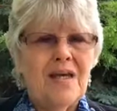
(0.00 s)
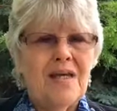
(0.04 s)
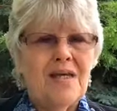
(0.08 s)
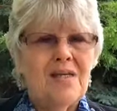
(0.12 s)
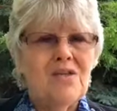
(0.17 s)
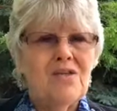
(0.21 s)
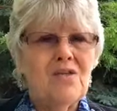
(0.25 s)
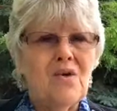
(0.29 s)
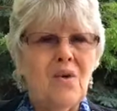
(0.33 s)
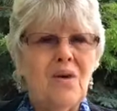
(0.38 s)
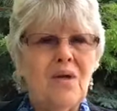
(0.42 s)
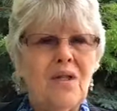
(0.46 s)

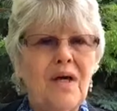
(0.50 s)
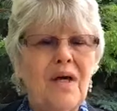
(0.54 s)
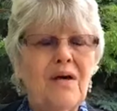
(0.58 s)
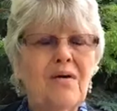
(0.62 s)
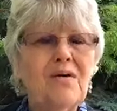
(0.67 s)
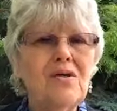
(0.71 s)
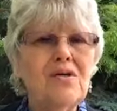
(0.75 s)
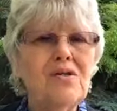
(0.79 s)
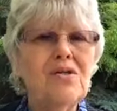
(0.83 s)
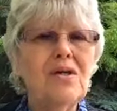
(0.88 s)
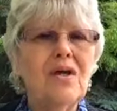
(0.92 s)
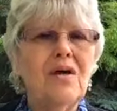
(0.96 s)
So allow
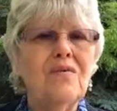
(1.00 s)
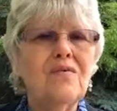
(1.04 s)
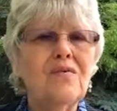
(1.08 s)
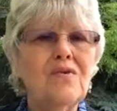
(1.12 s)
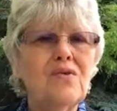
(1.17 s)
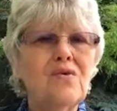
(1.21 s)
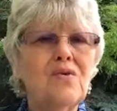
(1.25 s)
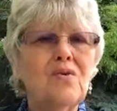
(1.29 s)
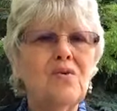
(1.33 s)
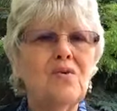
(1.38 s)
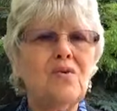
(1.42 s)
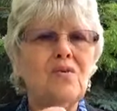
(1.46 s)
yourself
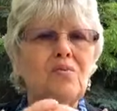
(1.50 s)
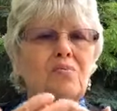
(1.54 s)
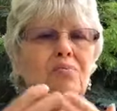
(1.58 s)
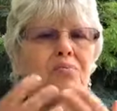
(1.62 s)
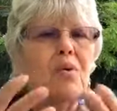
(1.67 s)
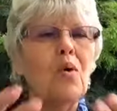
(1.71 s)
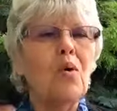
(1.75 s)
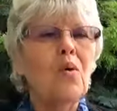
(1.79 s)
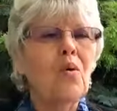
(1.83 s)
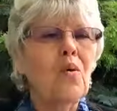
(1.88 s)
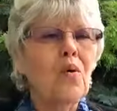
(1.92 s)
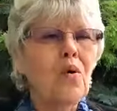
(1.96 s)
to
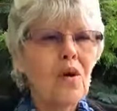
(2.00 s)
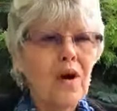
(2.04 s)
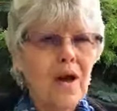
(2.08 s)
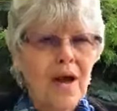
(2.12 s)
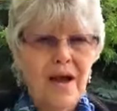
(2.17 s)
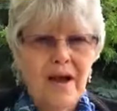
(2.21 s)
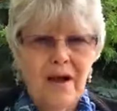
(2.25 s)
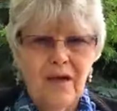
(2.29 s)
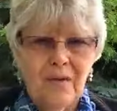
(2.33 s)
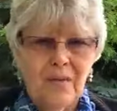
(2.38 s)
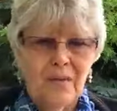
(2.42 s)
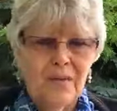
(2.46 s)
pour
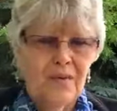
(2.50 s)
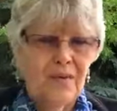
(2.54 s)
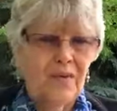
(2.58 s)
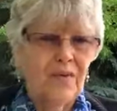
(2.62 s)
out